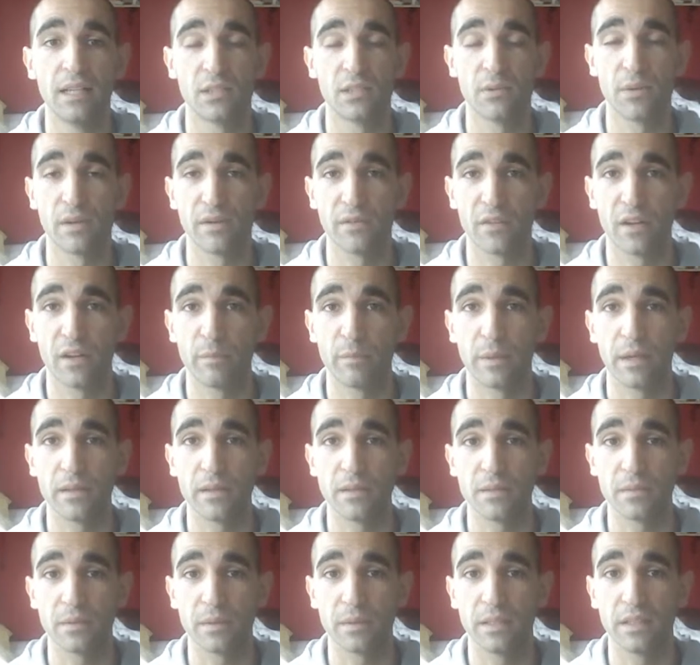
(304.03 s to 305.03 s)
It's
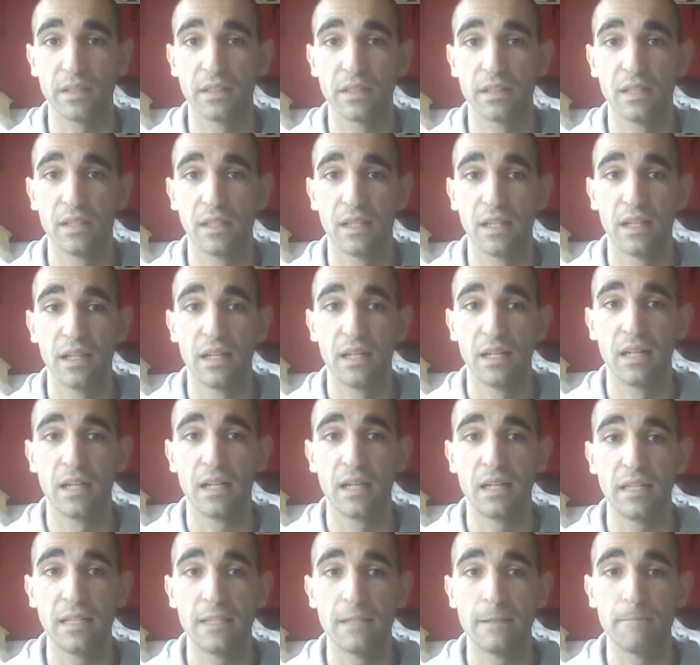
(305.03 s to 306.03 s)
£25 a week.
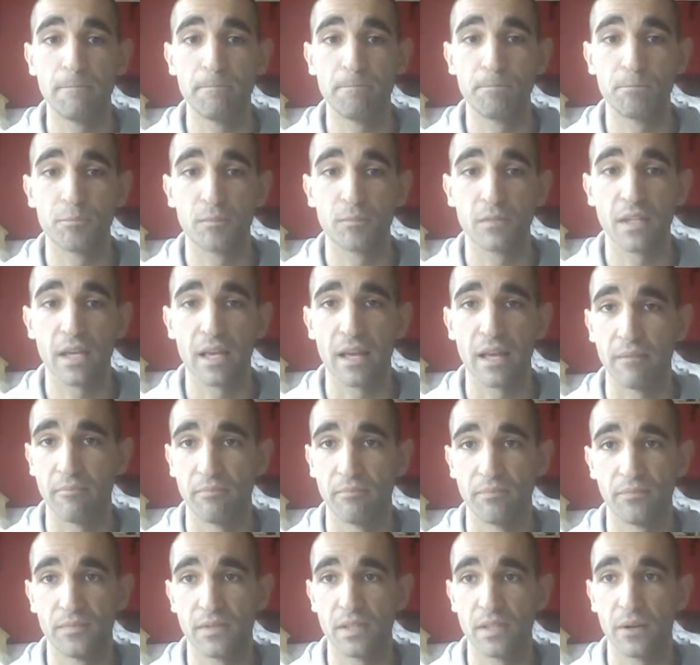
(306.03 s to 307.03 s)
Yeah,
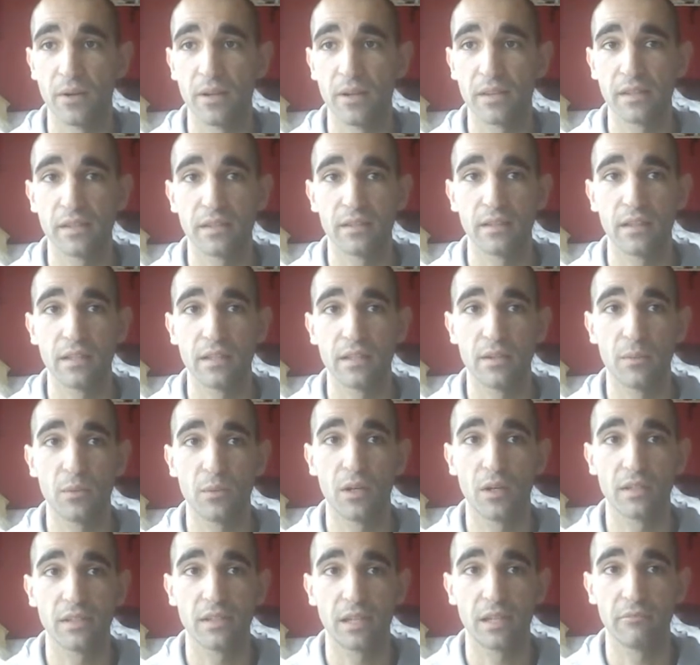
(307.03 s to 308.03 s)
so I think it
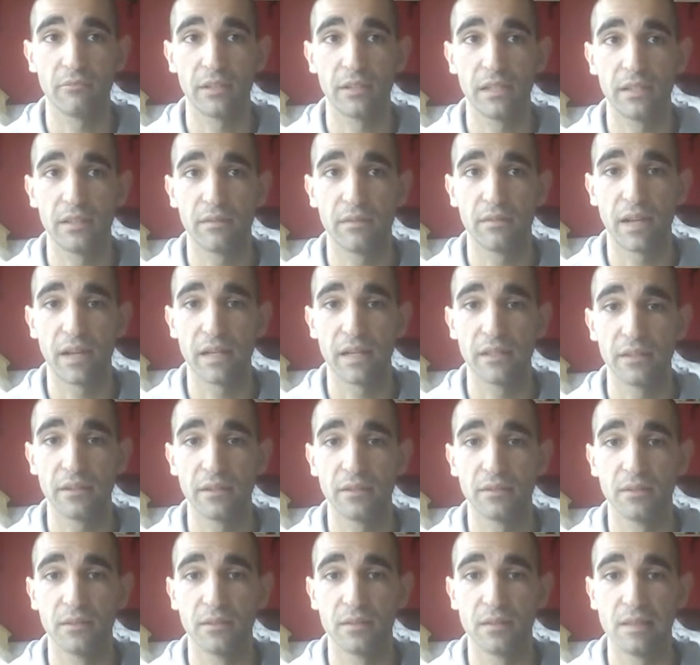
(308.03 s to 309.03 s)
works out really good
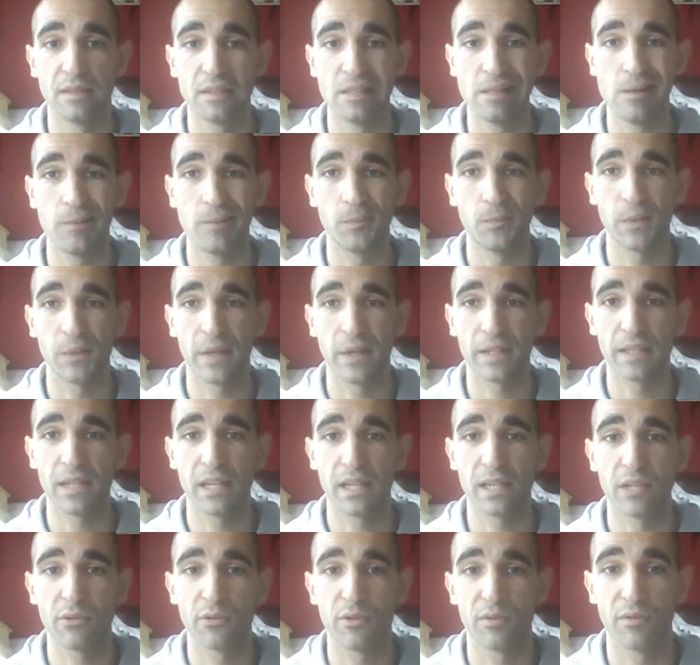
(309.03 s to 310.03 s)
value. And
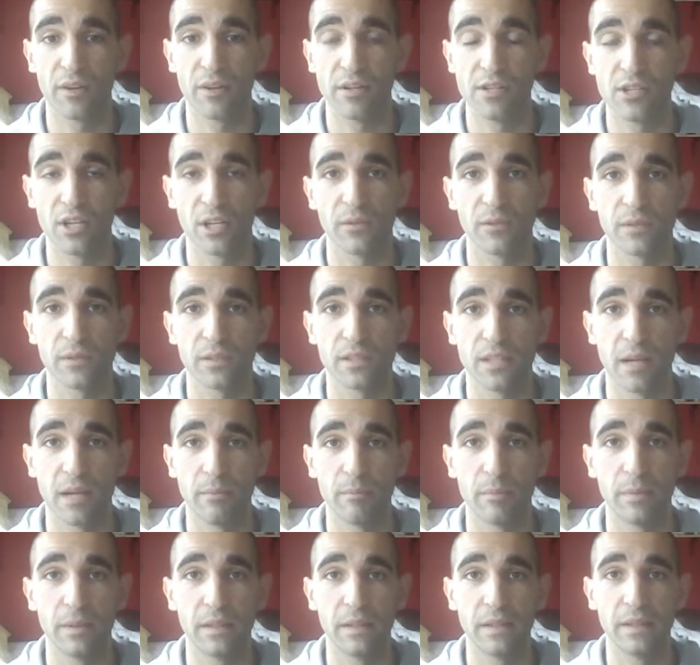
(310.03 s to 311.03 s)
again, they're a very generous
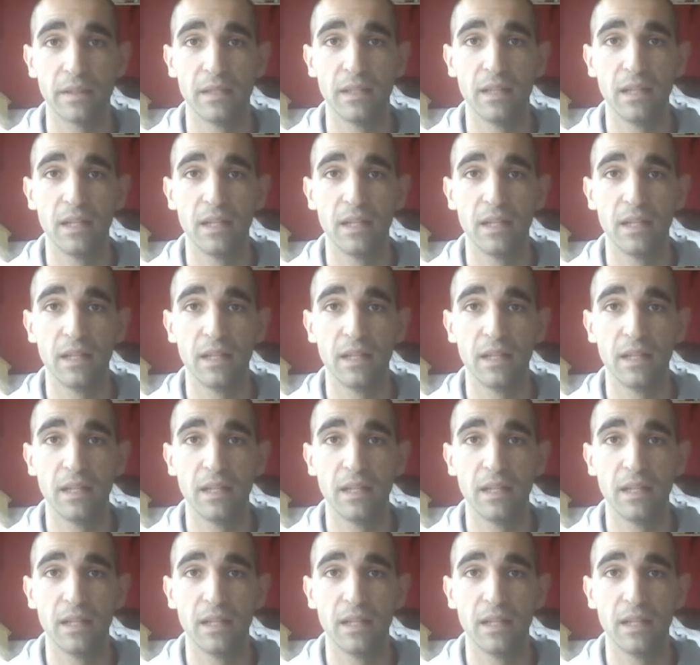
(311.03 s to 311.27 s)
company.